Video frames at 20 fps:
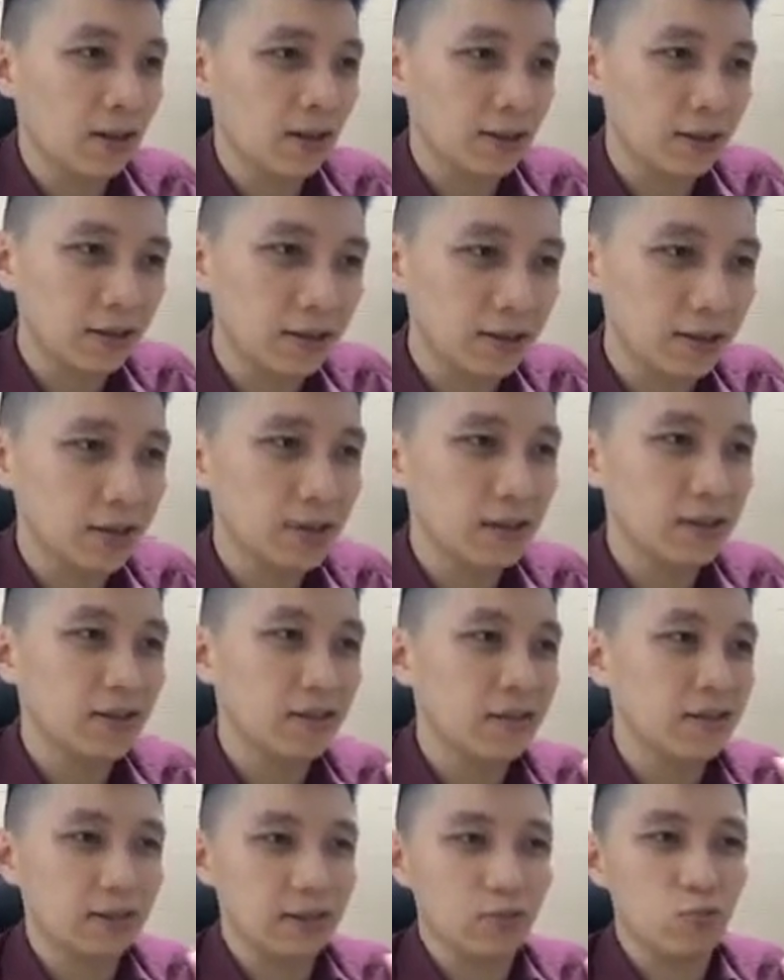This
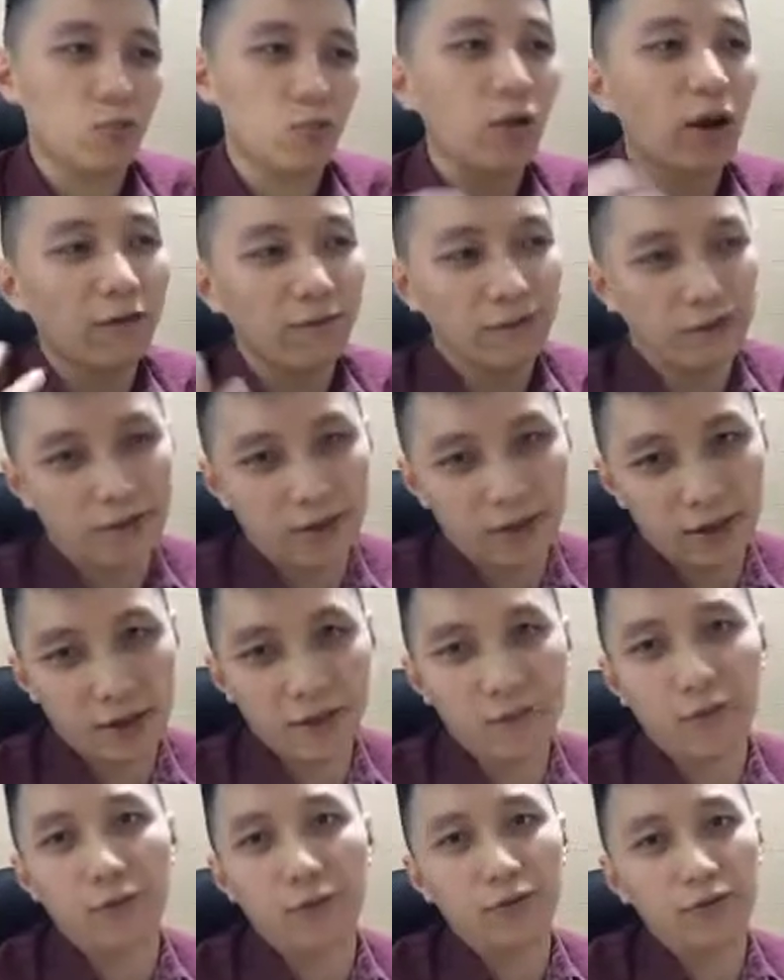is a reference
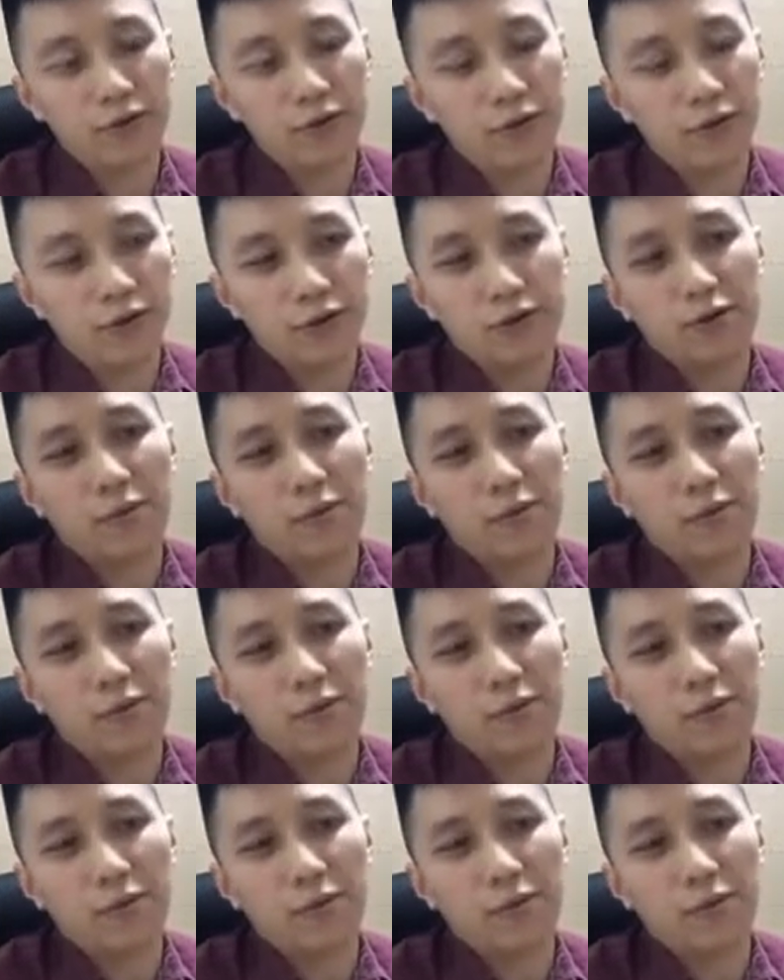table. So in the